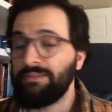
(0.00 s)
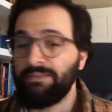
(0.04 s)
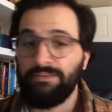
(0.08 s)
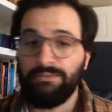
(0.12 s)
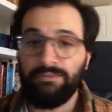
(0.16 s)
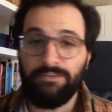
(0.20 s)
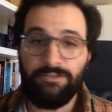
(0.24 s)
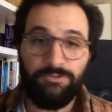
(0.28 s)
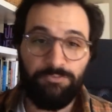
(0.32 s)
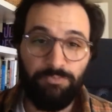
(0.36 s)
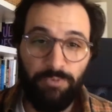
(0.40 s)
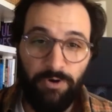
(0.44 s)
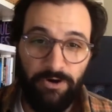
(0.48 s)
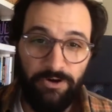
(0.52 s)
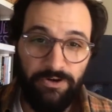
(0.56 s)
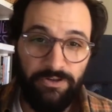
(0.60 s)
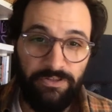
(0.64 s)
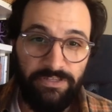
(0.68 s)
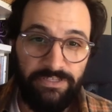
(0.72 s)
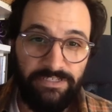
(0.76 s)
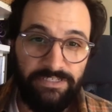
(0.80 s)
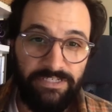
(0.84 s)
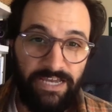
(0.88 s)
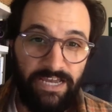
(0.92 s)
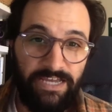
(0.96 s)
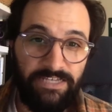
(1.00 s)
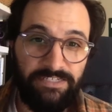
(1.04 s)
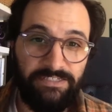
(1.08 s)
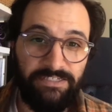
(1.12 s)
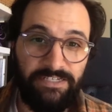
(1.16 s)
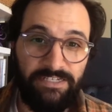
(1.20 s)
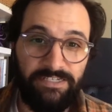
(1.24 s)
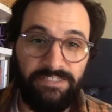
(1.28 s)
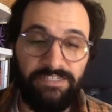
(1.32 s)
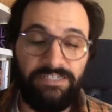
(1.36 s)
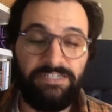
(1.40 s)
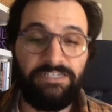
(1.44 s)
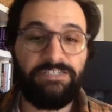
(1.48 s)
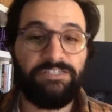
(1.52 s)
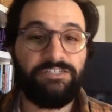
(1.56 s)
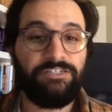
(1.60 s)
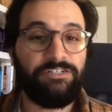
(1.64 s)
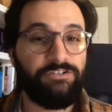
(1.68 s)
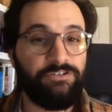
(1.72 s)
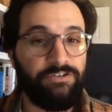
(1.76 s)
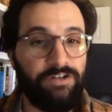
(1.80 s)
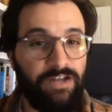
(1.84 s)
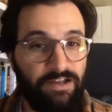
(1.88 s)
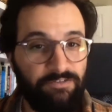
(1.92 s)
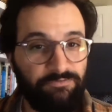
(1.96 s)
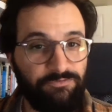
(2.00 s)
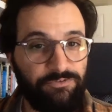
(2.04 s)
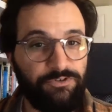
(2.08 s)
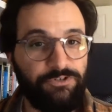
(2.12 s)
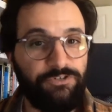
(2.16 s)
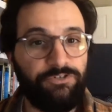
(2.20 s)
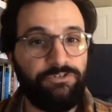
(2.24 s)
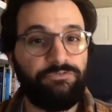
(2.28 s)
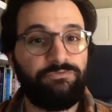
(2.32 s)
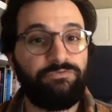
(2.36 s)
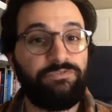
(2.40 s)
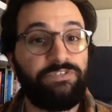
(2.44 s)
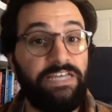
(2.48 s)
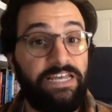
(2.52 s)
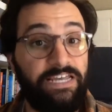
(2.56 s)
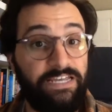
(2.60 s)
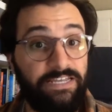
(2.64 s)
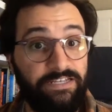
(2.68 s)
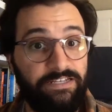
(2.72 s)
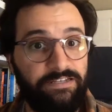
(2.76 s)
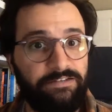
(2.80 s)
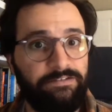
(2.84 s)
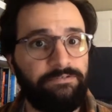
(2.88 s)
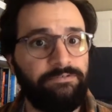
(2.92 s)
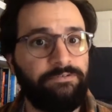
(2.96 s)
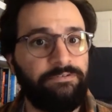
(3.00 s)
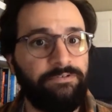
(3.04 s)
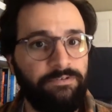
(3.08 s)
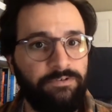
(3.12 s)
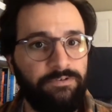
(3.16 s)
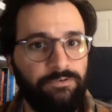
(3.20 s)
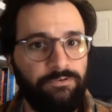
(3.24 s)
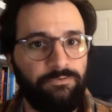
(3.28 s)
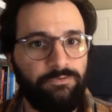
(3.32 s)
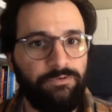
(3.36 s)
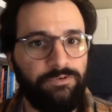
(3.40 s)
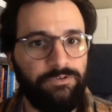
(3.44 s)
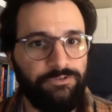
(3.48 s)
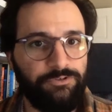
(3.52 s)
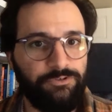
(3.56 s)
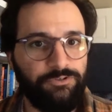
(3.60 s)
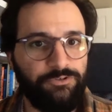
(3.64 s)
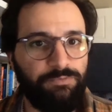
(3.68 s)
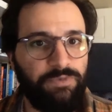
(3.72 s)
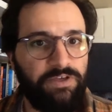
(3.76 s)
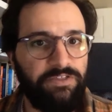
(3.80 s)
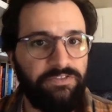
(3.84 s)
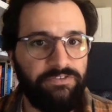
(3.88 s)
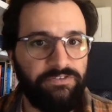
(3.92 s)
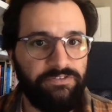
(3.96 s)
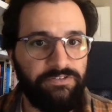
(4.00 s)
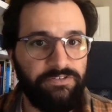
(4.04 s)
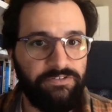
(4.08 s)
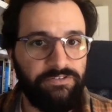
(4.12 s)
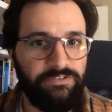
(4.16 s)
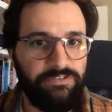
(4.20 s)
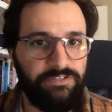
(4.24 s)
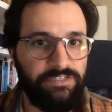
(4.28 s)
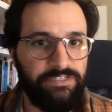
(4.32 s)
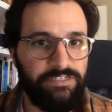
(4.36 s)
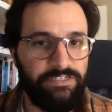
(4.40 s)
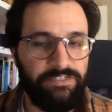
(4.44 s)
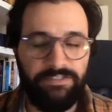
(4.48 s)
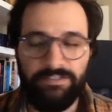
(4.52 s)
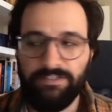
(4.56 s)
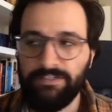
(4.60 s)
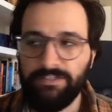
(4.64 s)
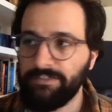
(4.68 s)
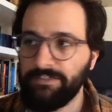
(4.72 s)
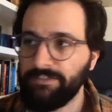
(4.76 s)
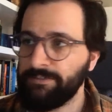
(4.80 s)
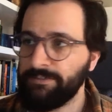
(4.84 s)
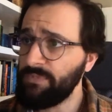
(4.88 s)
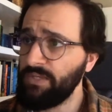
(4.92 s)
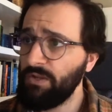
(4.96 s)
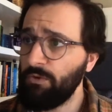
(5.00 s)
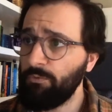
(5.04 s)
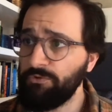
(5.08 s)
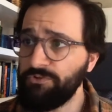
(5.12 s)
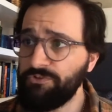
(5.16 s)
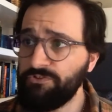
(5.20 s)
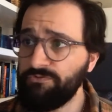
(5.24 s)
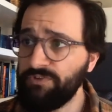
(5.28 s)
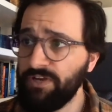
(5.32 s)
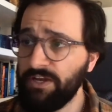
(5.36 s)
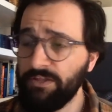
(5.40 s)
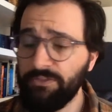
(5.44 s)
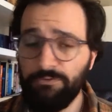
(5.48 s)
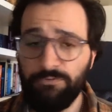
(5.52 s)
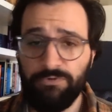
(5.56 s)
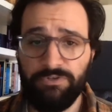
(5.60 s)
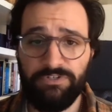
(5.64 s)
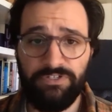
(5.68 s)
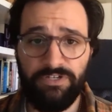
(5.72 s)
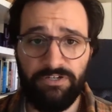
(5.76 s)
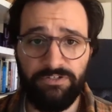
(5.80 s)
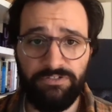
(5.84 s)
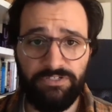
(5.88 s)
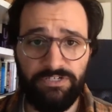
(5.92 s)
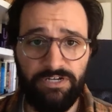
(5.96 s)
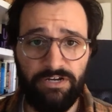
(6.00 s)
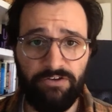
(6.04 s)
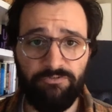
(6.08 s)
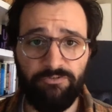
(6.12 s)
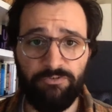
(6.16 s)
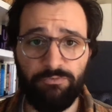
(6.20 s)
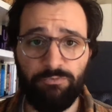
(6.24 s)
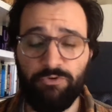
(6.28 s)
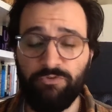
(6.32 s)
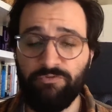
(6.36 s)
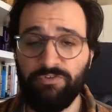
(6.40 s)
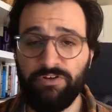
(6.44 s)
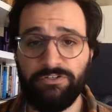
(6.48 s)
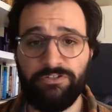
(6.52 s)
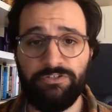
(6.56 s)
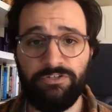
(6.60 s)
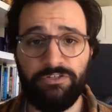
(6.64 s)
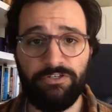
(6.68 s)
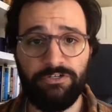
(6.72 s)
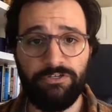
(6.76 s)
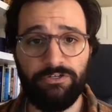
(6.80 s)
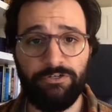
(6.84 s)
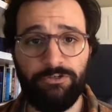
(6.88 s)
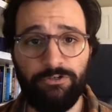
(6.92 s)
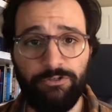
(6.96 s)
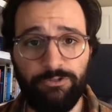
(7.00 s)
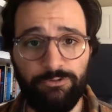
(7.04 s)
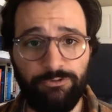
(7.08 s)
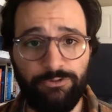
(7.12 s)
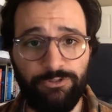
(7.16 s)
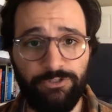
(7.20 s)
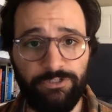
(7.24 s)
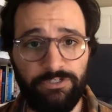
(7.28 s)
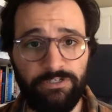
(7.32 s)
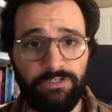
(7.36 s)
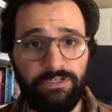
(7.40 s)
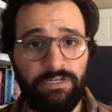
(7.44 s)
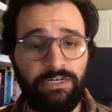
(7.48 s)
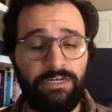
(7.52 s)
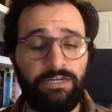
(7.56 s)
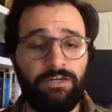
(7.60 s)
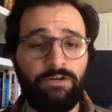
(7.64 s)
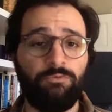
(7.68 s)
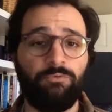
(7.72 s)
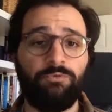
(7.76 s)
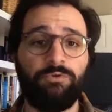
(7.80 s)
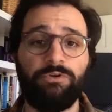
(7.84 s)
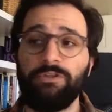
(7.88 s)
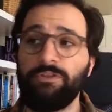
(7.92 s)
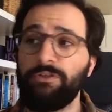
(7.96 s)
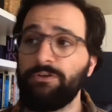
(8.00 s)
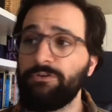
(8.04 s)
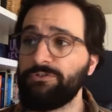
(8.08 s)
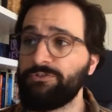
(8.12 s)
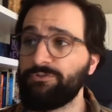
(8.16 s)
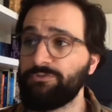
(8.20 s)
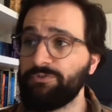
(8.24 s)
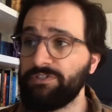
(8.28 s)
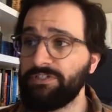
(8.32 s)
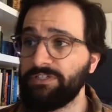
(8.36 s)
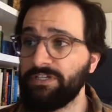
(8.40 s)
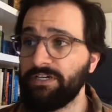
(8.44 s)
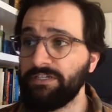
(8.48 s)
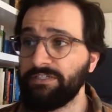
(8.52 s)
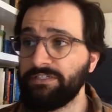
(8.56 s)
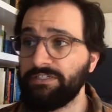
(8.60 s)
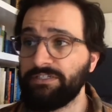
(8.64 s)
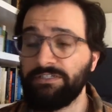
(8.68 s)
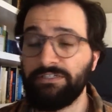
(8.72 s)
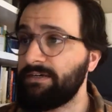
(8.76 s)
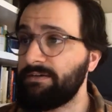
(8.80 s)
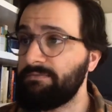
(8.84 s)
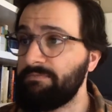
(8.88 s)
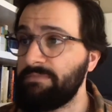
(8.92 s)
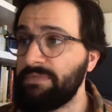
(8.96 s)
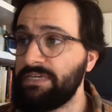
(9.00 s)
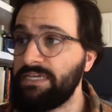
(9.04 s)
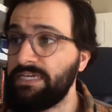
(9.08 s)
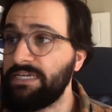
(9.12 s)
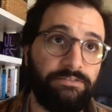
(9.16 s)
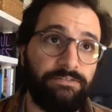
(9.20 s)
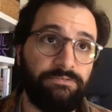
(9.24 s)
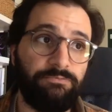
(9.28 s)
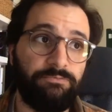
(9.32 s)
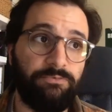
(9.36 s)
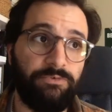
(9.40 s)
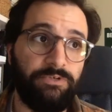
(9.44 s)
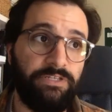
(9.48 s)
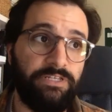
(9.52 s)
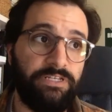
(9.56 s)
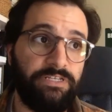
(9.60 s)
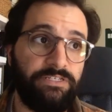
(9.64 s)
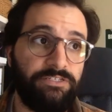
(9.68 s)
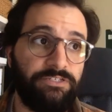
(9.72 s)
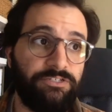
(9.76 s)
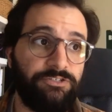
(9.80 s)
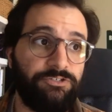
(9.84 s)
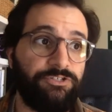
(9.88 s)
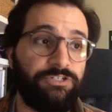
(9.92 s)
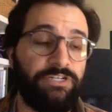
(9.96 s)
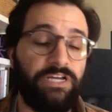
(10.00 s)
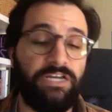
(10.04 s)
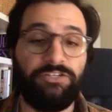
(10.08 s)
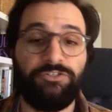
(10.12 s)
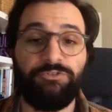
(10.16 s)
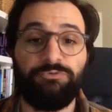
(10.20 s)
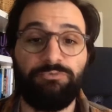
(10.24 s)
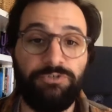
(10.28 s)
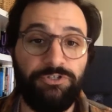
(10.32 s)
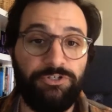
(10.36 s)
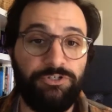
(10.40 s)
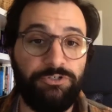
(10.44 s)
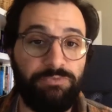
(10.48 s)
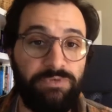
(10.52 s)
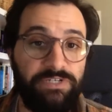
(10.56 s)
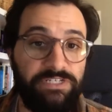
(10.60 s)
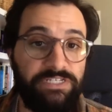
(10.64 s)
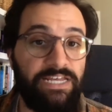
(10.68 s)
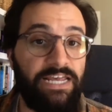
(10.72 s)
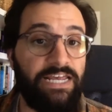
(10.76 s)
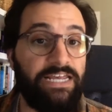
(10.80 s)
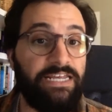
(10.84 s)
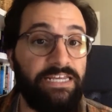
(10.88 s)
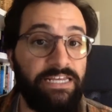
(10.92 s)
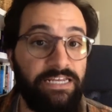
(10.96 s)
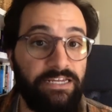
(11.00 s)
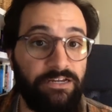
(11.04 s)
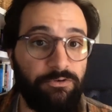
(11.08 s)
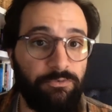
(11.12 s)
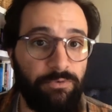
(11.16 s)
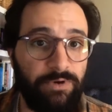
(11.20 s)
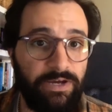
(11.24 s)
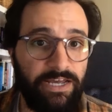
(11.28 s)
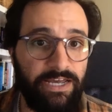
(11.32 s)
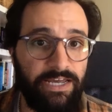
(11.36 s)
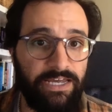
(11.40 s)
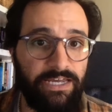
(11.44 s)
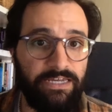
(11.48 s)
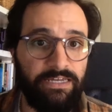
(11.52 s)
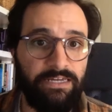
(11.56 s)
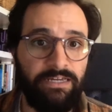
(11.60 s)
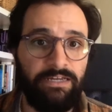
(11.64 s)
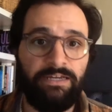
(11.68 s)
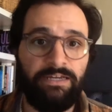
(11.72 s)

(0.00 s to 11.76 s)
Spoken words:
This part of the task gets easier after you've taken research methods and statistics. Once you've got the results covered, move on to the conclusion. What do those results mean? What do they suggest we should be taking away?